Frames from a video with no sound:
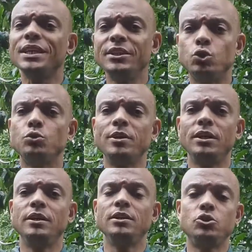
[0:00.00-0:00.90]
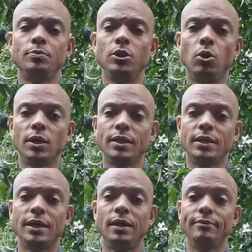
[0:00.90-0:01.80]
It took me a little bit longer
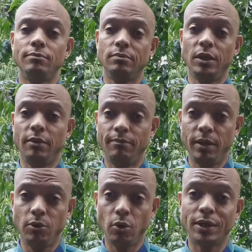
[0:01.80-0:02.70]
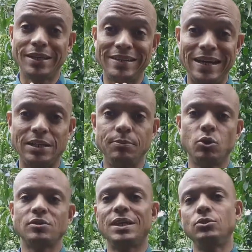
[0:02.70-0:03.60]
than that
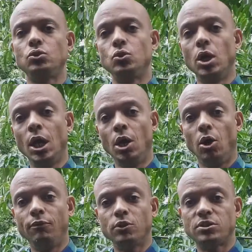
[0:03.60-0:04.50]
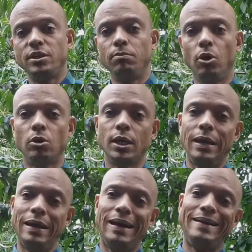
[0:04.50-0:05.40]
because I had to do obviously a blog,
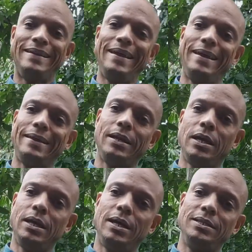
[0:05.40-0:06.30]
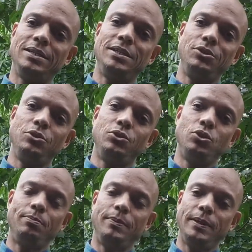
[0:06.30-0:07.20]
and then I did a YouTube